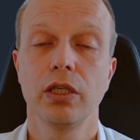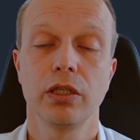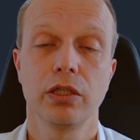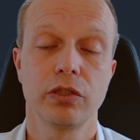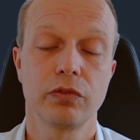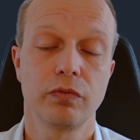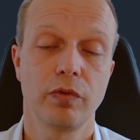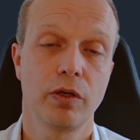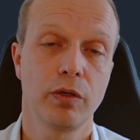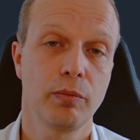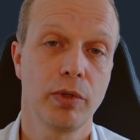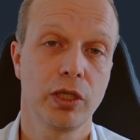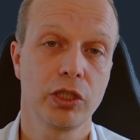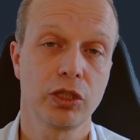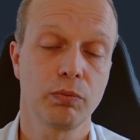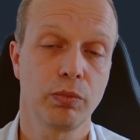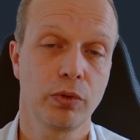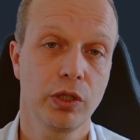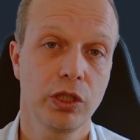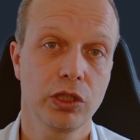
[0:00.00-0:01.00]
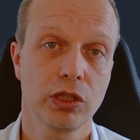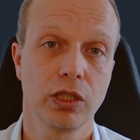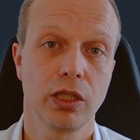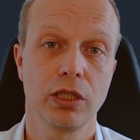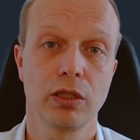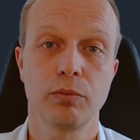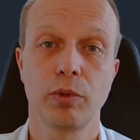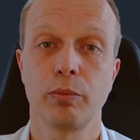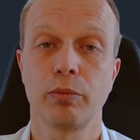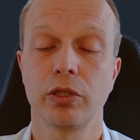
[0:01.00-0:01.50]
is very much
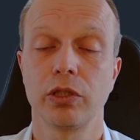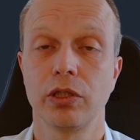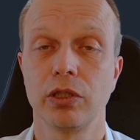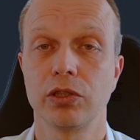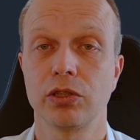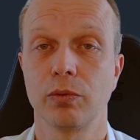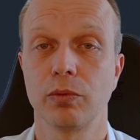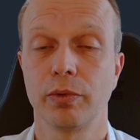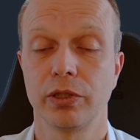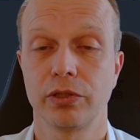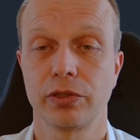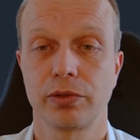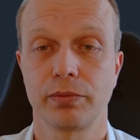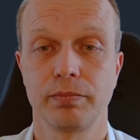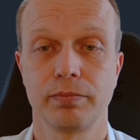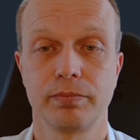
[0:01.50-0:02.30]
appreciated by participants.